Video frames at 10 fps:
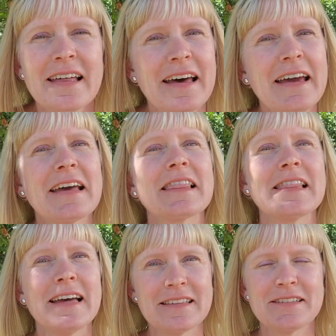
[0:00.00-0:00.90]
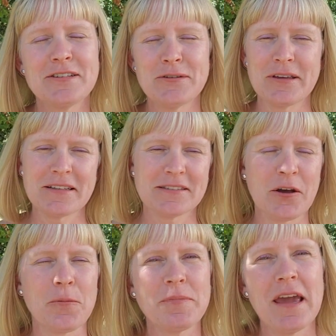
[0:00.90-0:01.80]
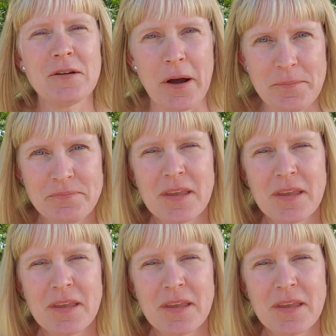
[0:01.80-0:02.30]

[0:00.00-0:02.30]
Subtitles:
Like, let's do this. So anyway,